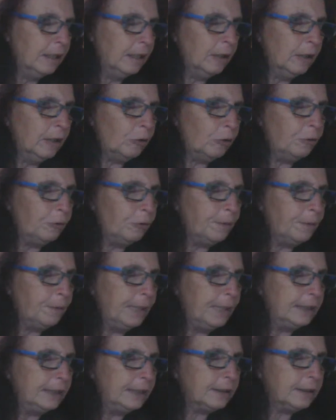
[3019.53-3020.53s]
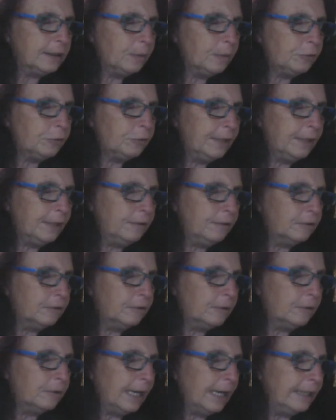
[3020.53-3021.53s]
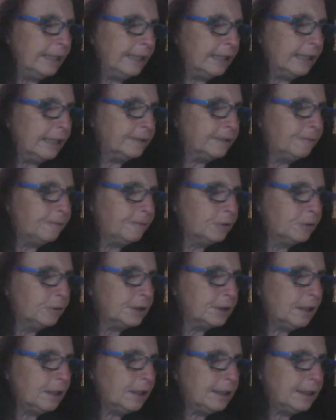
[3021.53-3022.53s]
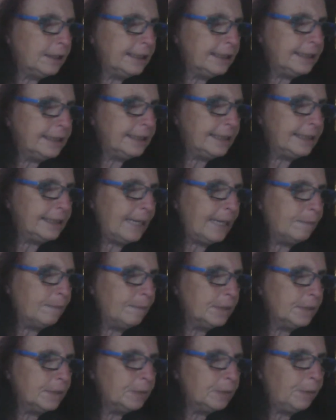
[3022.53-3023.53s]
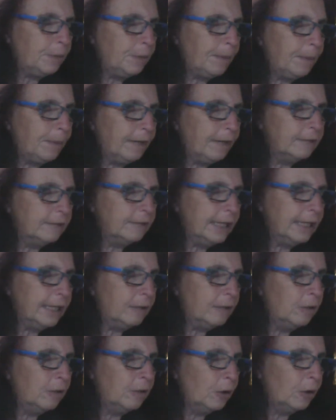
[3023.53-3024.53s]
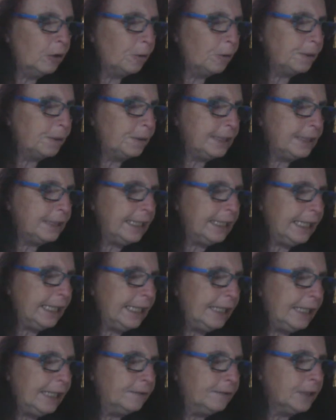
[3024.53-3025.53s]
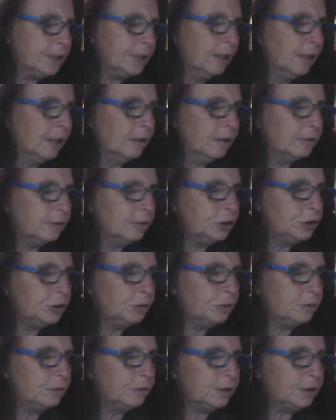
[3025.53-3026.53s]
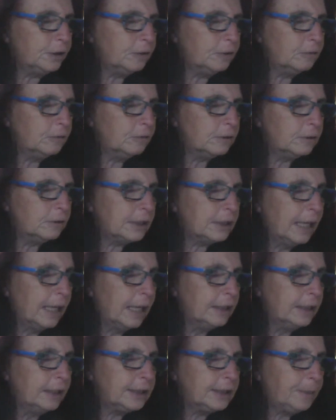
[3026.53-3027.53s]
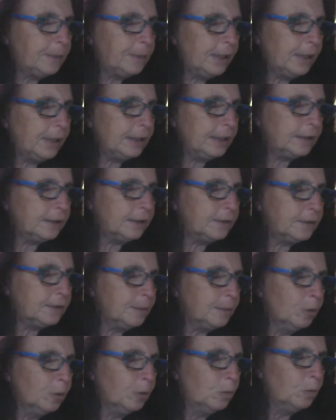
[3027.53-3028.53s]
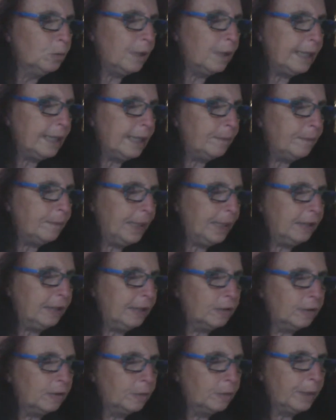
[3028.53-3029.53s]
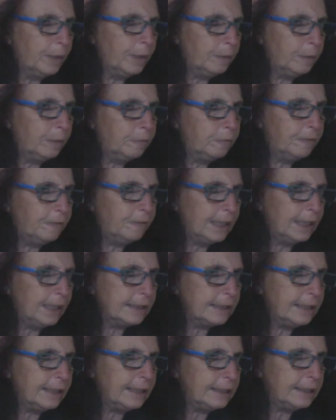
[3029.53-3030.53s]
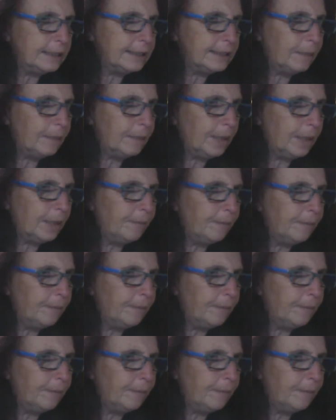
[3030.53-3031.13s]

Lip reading: All the mints are perennial and has four-sided stems with parallel opposite leaves on short stalks, spikes of small white, pink or purple flowers in the summer.